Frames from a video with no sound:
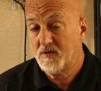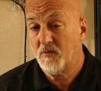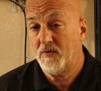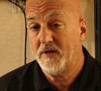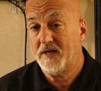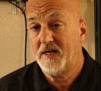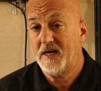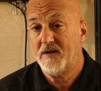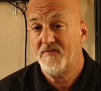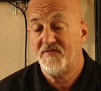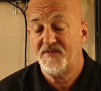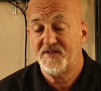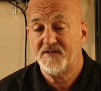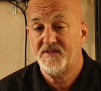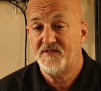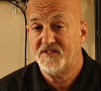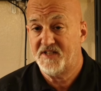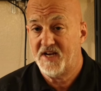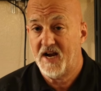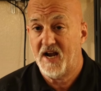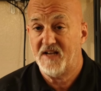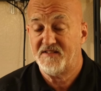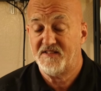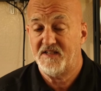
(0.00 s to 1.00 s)
we can give the
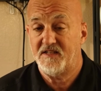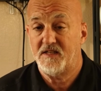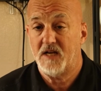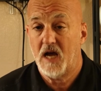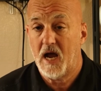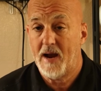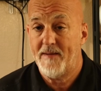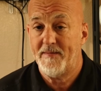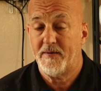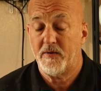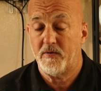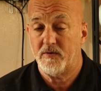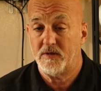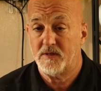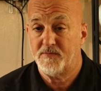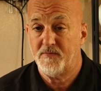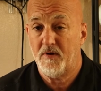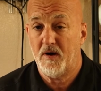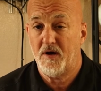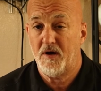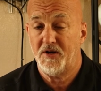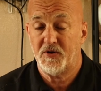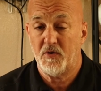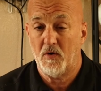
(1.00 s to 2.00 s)
chassis time to
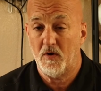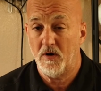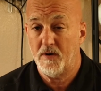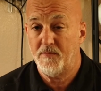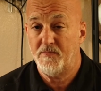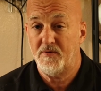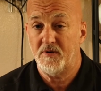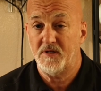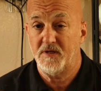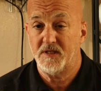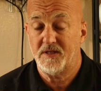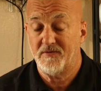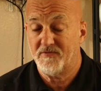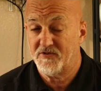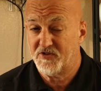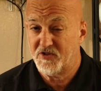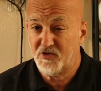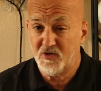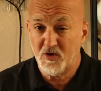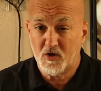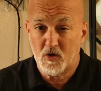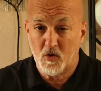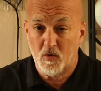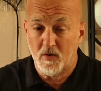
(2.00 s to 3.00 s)
respond to our inputs. If we're too
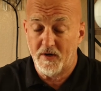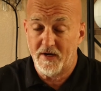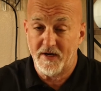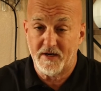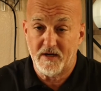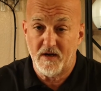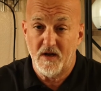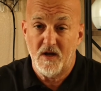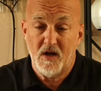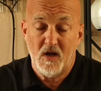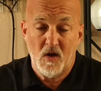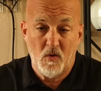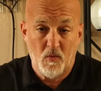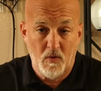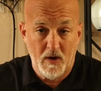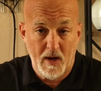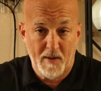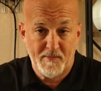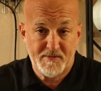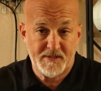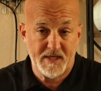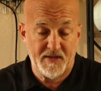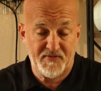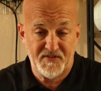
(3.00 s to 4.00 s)
quick, we
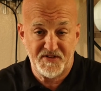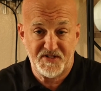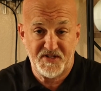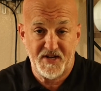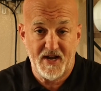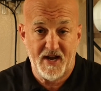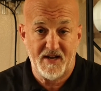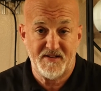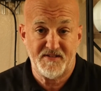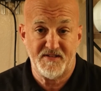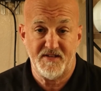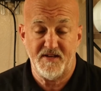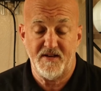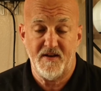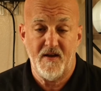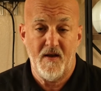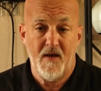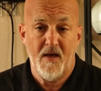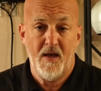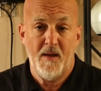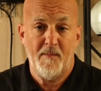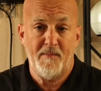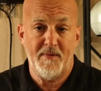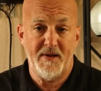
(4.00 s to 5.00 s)
upset the chassis.
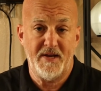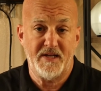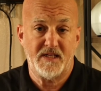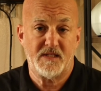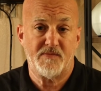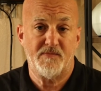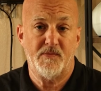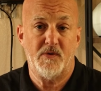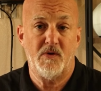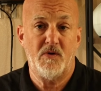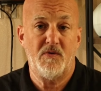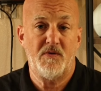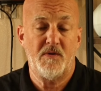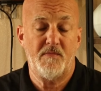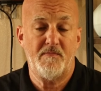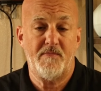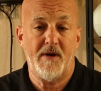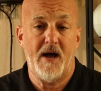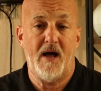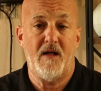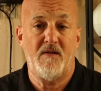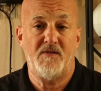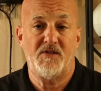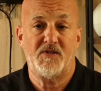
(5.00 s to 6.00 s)
Being smooth and
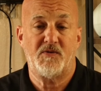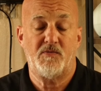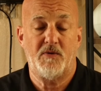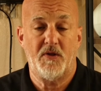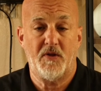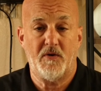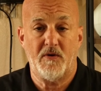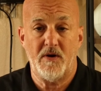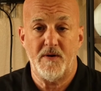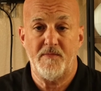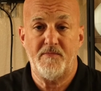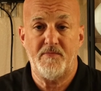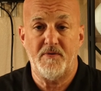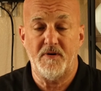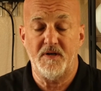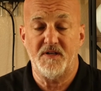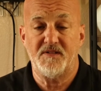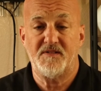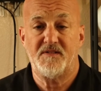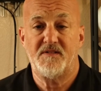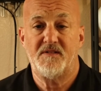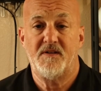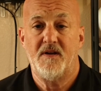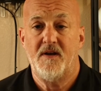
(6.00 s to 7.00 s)
balanced with our
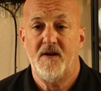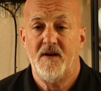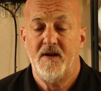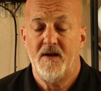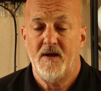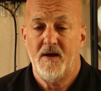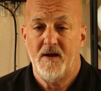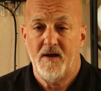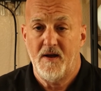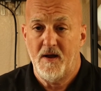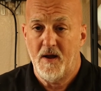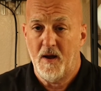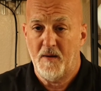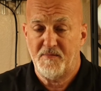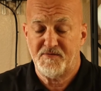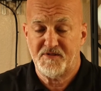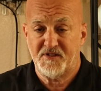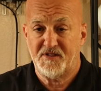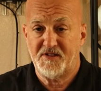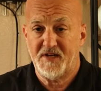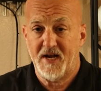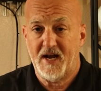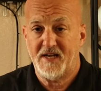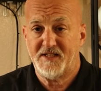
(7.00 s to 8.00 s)
inputs helps the
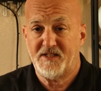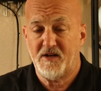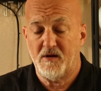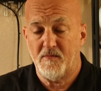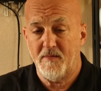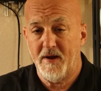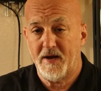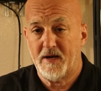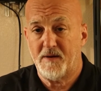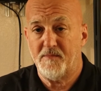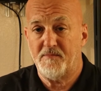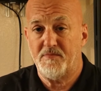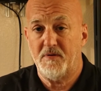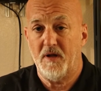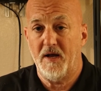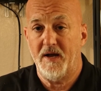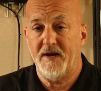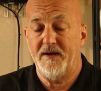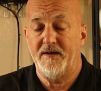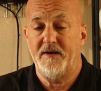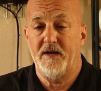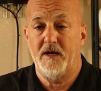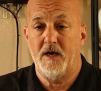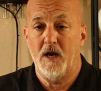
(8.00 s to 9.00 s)
chassis remain
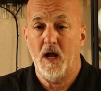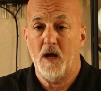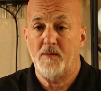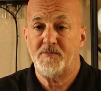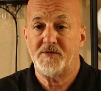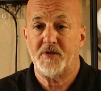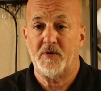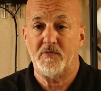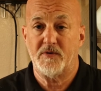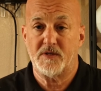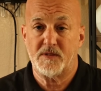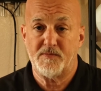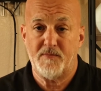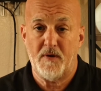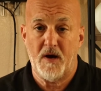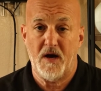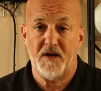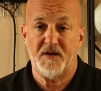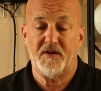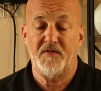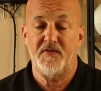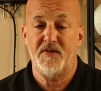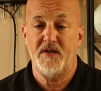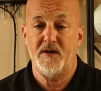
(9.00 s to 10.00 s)
compliant and helps it respond
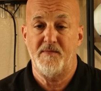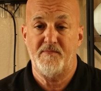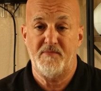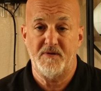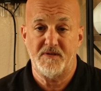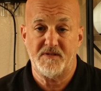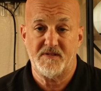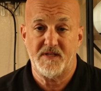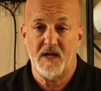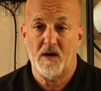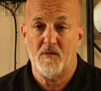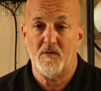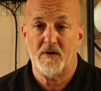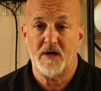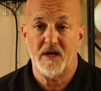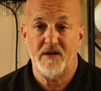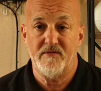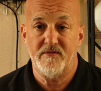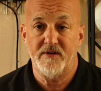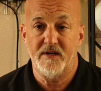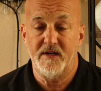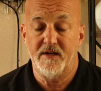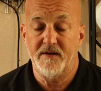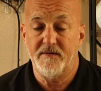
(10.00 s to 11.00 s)
to the inputs that we're
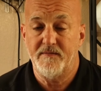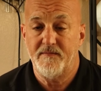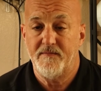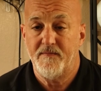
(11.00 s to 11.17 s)
giving it.